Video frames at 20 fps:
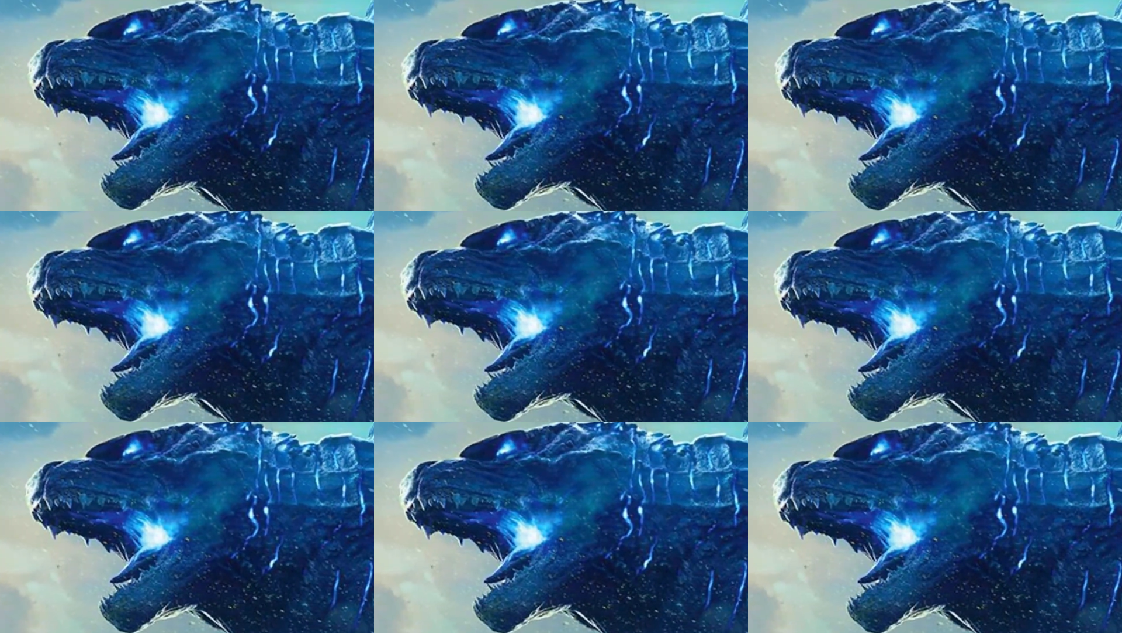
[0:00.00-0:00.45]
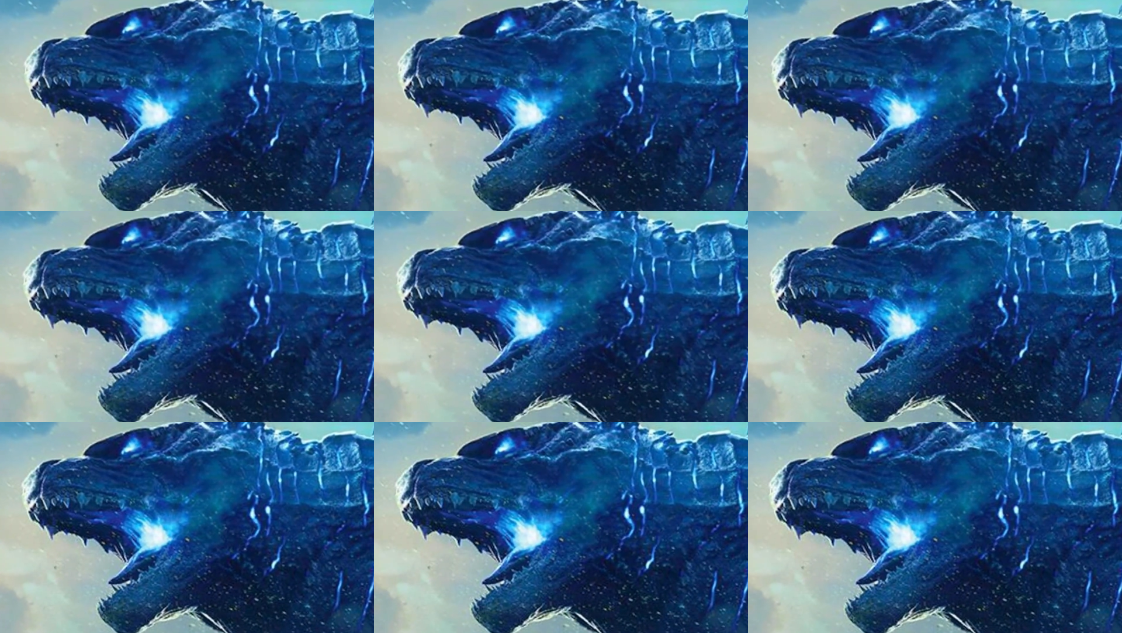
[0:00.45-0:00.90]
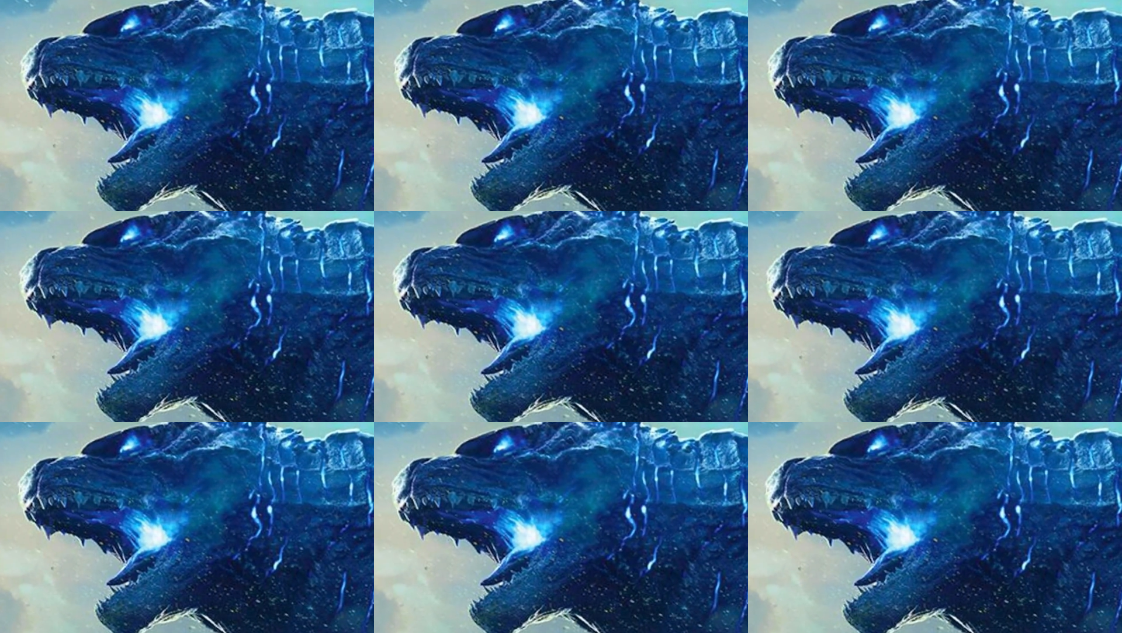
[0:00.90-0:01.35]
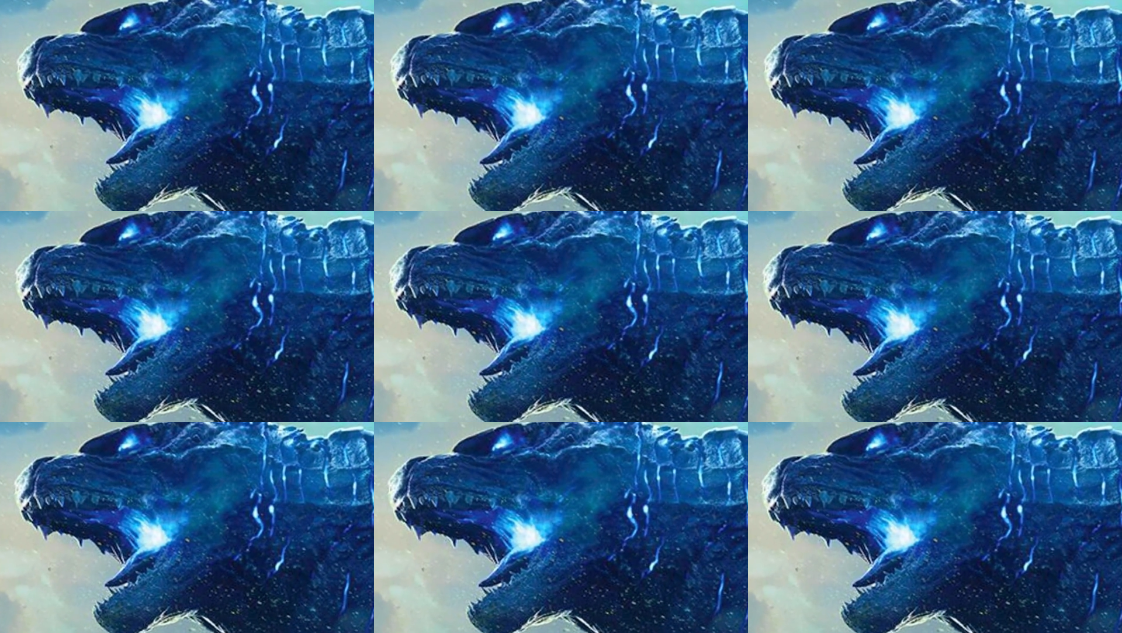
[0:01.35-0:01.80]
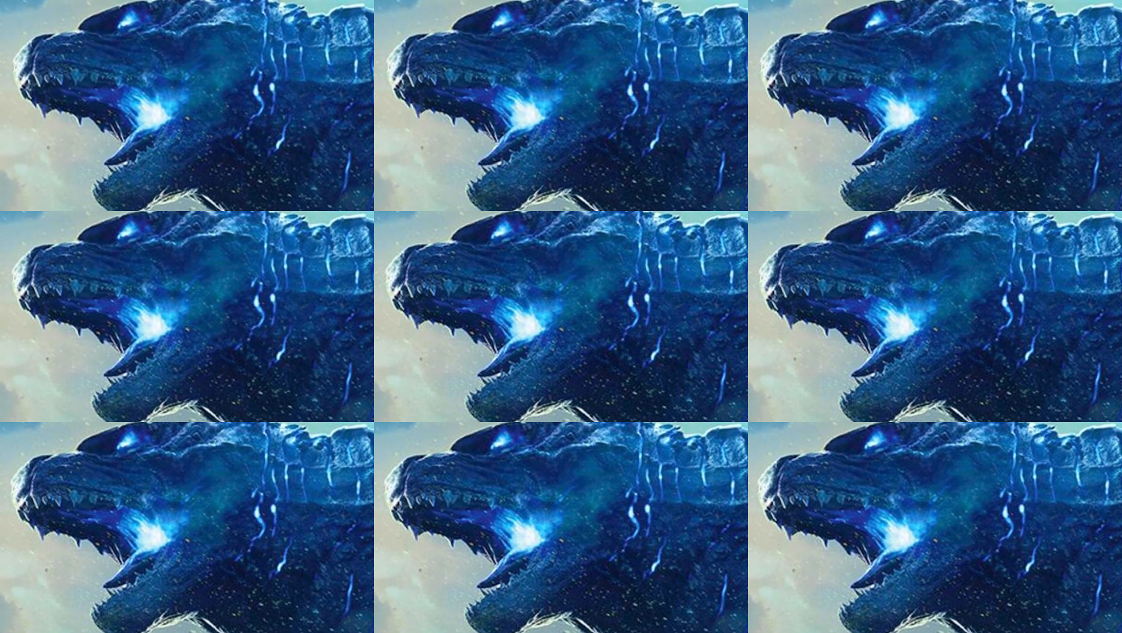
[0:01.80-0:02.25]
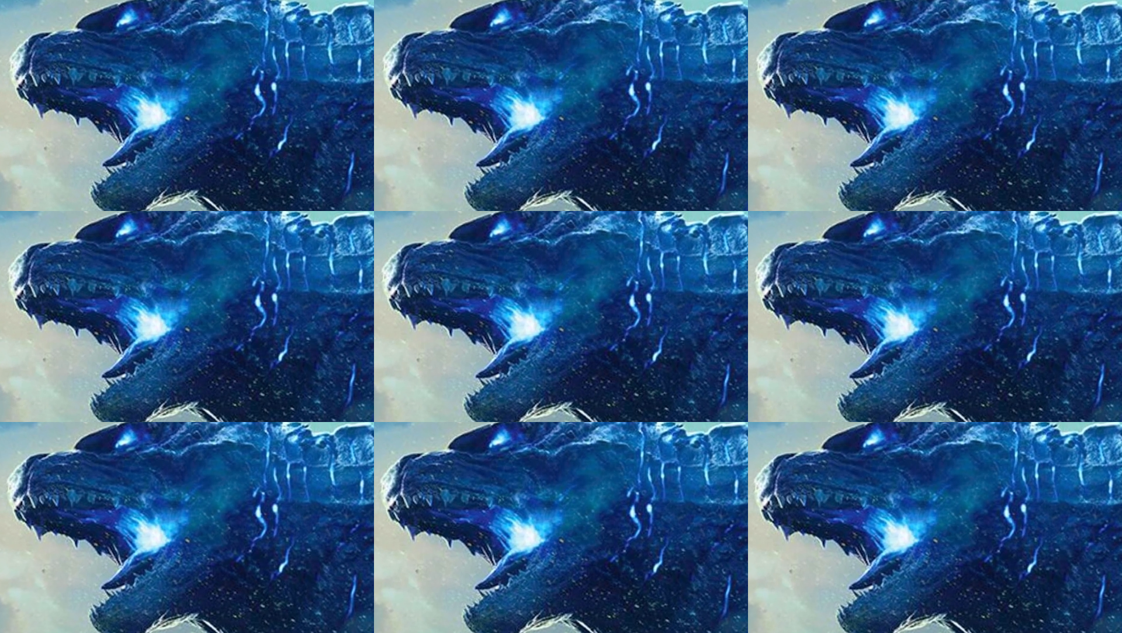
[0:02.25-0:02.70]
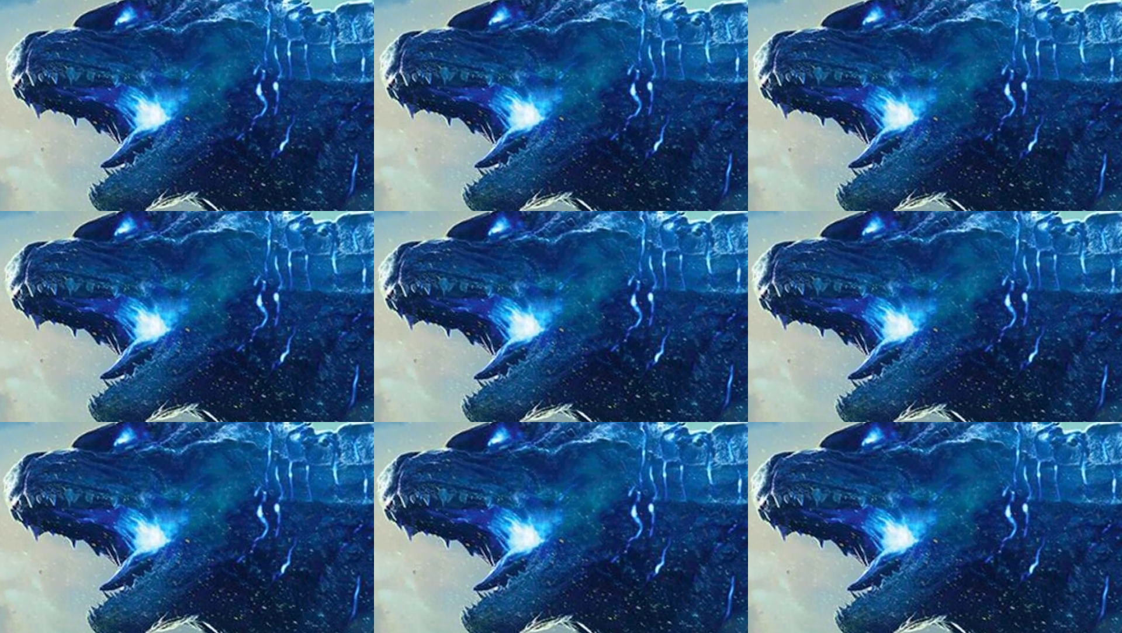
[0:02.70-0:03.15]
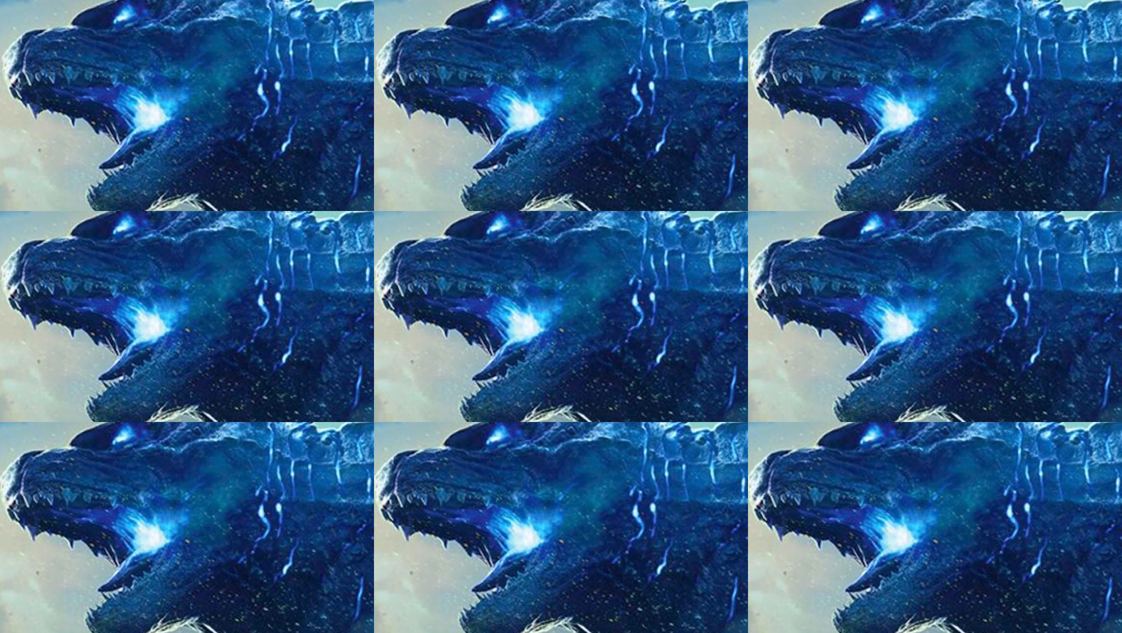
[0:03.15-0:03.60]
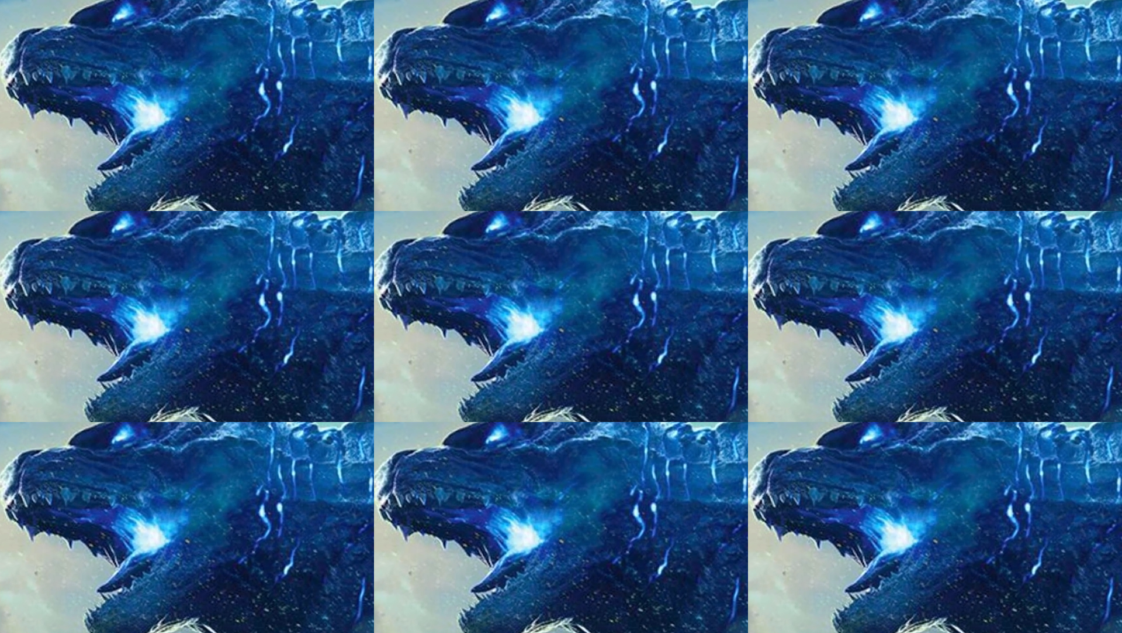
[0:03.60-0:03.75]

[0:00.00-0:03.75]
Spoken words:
No face is visible, so there are no lips to read.